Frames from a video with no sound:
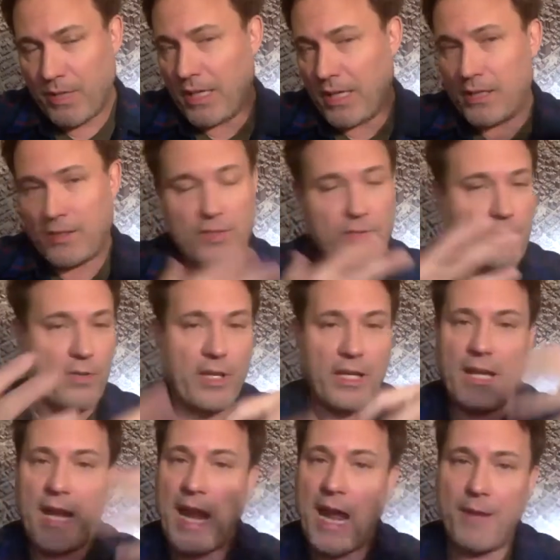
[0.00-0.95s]
And it just sort
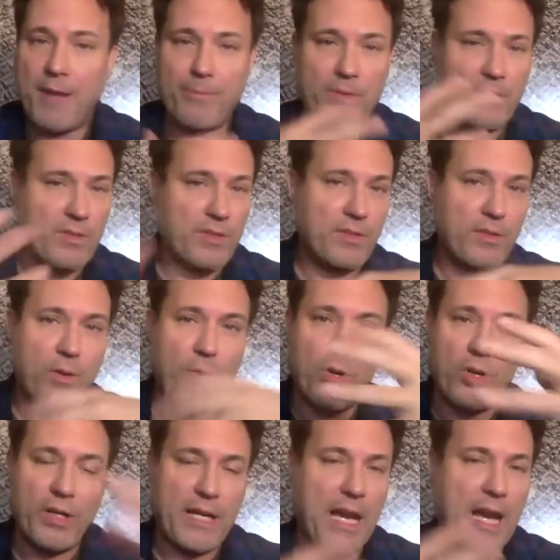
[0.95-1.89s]
of happened so
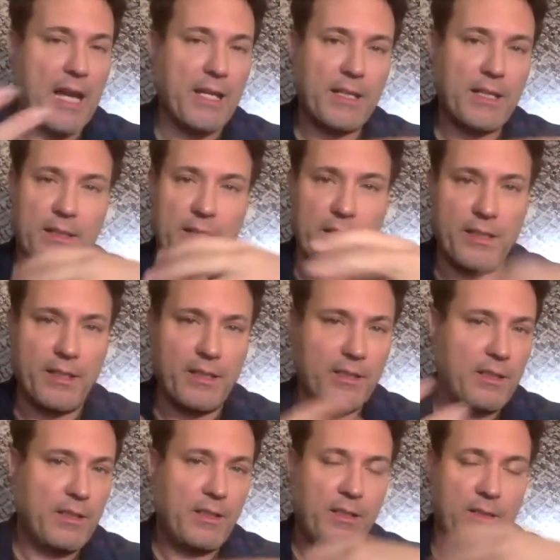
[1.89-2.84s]
organically
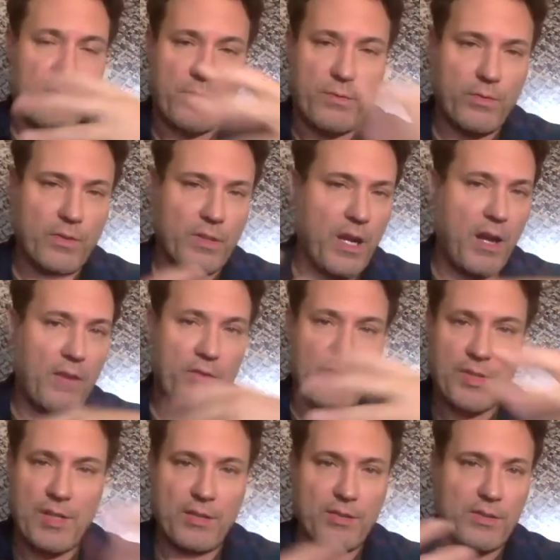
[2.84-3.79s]
through the
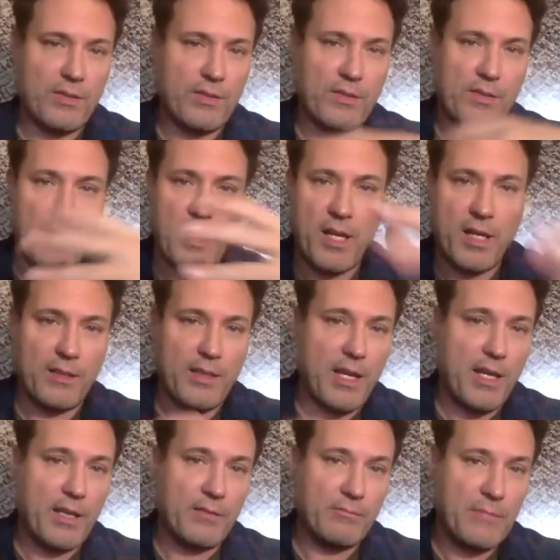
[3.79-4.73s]
conversations
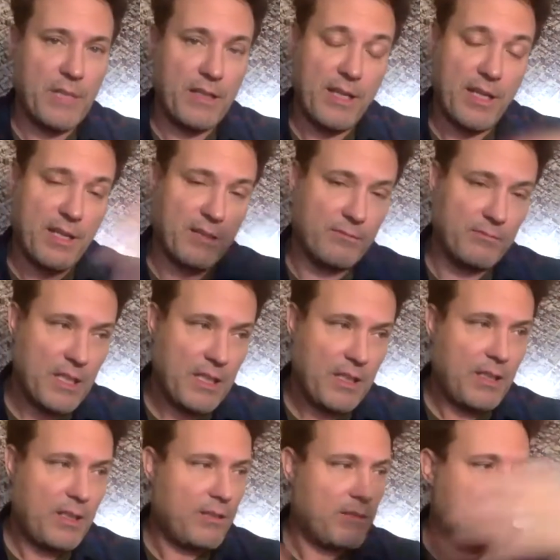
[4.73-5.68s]
online. And then
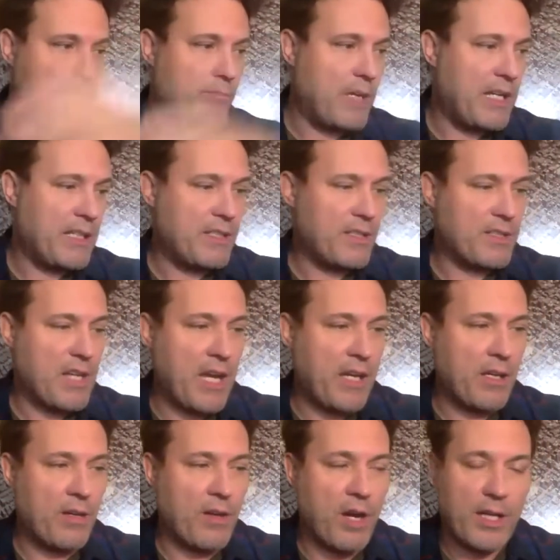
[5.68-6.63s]
my
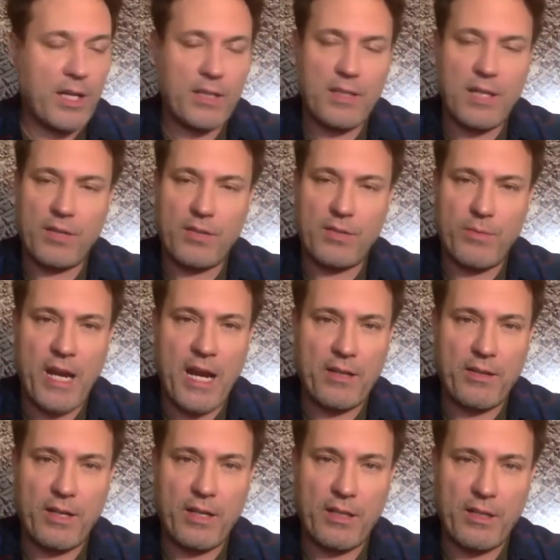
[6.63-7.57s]
design and architecture
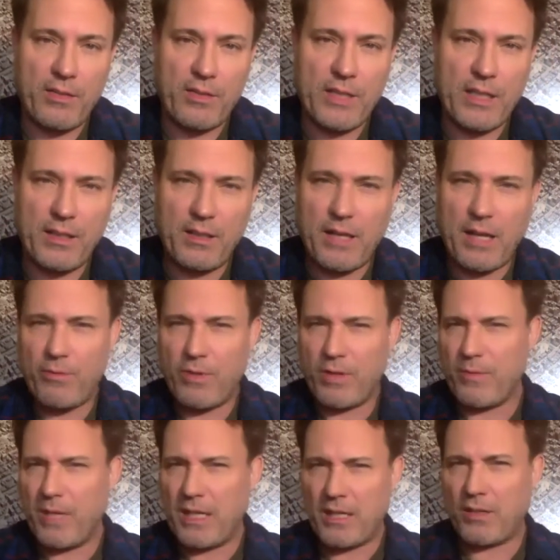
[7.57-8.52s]
background, I was like, I want
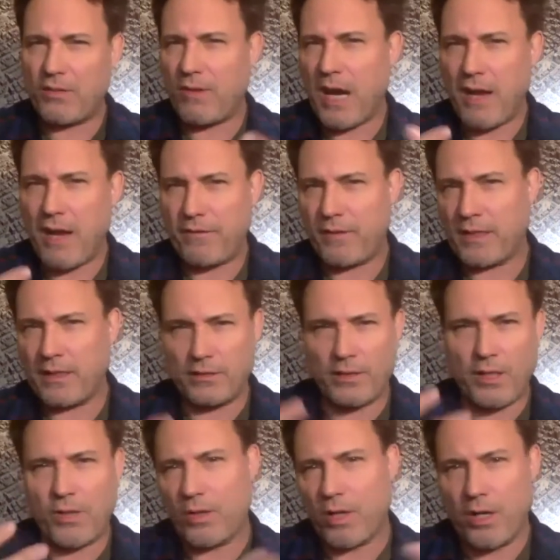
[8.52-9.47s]
to make a graphic
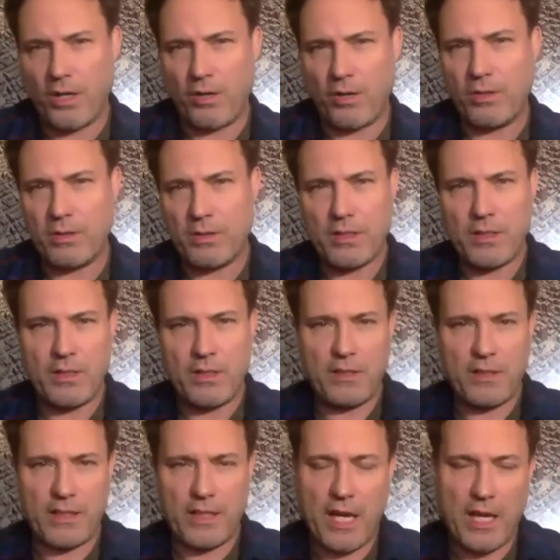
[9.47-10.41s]
logo
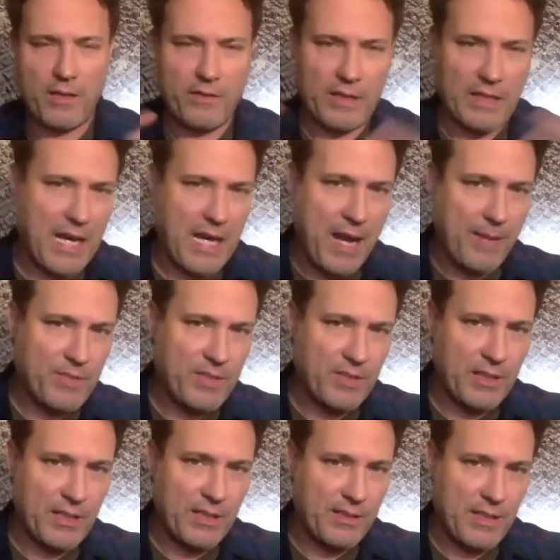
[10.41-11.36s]
that kind of
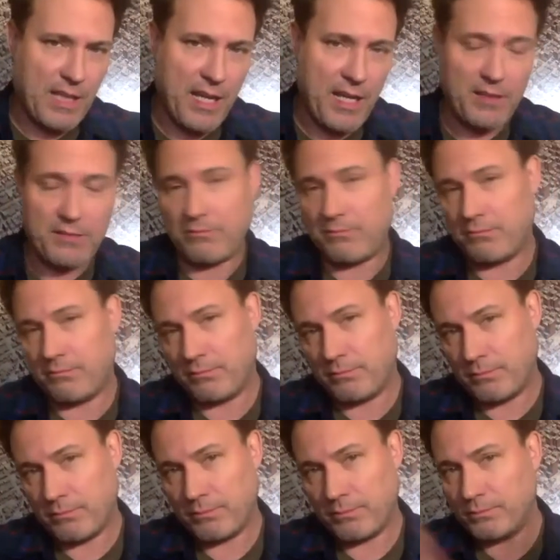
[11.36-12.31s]
encapsulates that. And
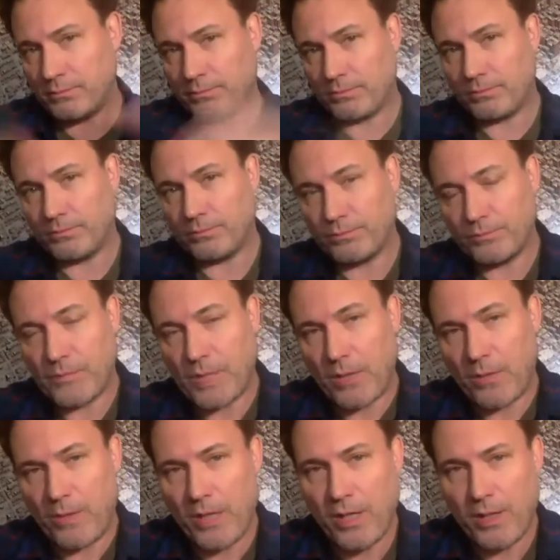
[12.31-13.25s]

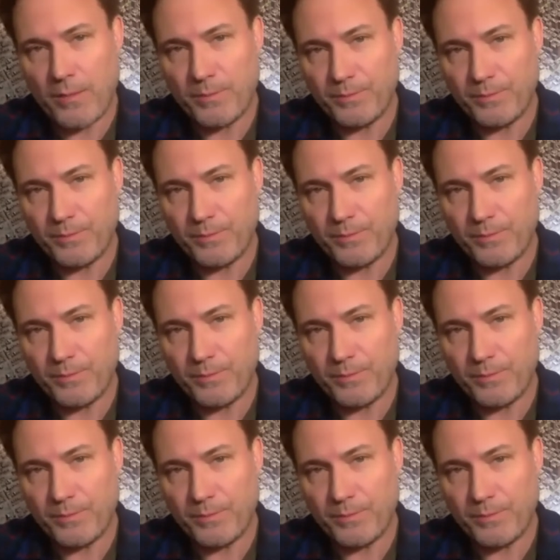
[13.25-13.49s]
there we are.